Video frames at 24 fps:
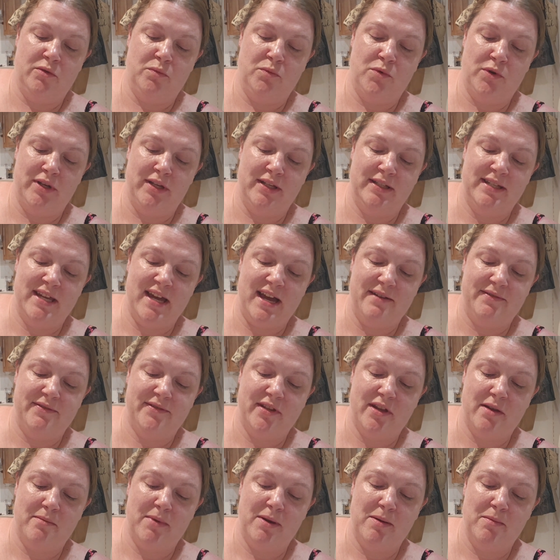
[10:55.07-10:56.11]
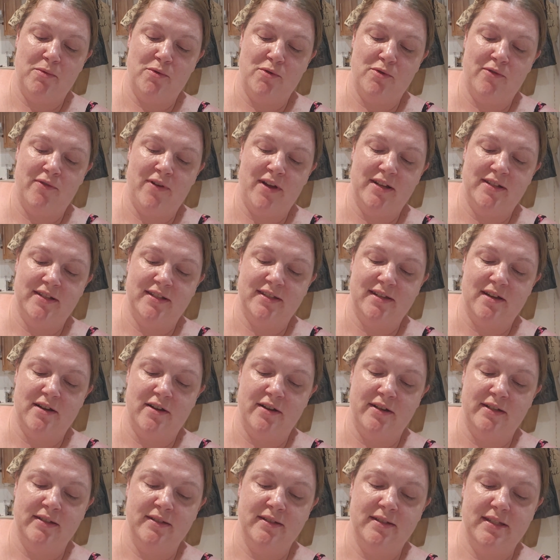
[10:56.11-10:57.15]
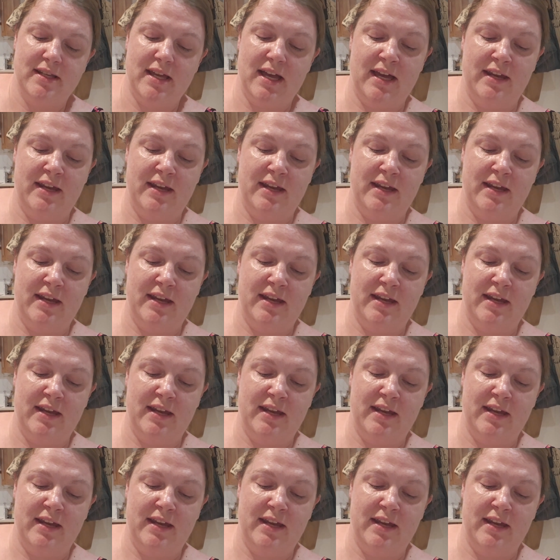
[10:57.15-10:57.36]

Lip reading: wanted to have so many more of her designs